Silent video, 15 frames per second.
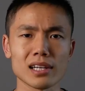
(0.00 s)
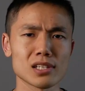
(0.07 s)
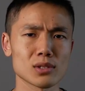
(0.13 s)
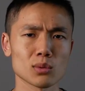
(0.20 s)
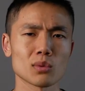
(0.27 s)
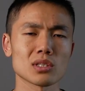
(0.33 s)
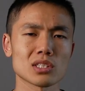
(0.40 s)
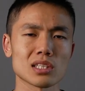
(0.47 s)

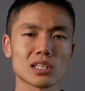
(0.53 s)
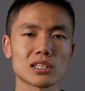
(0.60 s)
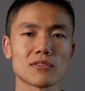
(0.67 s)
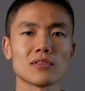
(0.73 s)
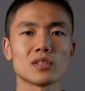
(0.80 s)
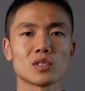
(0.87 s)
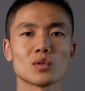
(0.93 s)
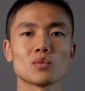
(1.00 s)
just wish that
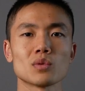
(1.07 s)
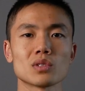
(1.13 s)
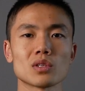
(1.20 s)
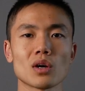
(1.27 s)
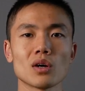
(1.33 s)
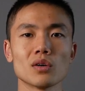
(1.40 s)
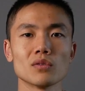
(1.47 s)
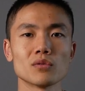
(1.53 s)
DaVinci
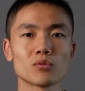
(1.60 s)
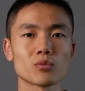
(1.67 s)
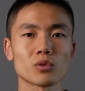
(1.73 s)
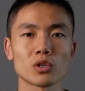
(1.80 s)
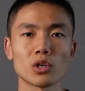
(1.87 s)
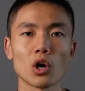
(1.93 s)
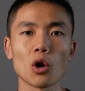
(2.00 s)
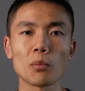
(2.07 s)
Resolve
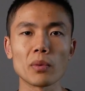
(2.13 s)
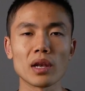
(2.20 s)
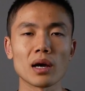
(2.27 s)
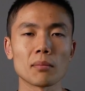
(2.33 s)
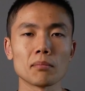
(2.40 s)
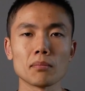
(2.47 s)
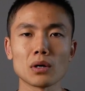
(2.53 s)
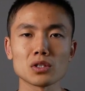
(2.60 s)
could open
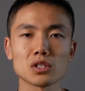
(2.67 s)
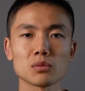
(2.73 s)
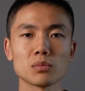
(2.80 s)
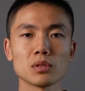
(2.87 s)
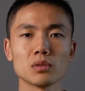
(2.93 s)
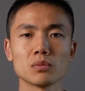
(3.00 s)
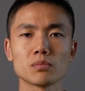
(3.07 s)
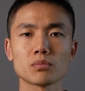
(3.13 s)
up
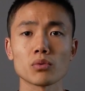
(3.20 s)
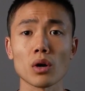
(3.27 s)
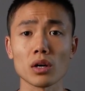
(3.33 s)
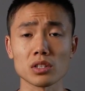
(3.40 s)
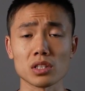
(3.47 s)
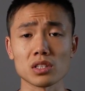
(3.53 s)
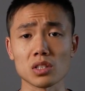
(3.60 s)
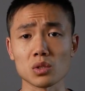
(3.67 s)
multiple
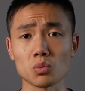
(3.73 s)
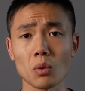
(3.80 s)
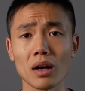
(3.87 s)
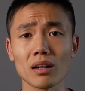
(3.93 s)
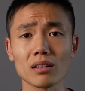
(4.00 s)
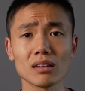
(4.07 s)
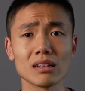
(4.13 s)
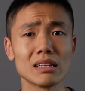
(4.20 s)
projects as
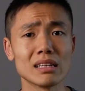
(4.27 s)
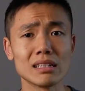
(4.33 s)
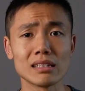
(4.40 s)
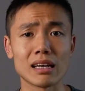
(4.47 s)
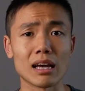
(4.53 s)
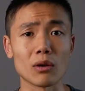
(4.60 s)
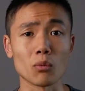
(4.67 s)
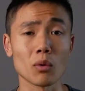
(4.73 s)
well
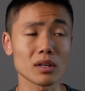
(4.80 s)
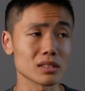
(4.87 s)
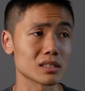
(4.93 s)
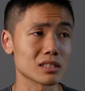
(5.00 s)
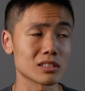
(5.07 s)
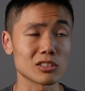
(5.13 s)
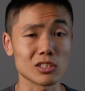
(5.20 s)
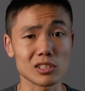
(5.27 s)
at
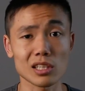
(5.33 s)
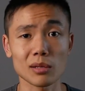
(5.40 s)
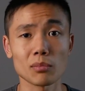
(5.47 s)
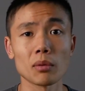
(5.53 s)
once, just like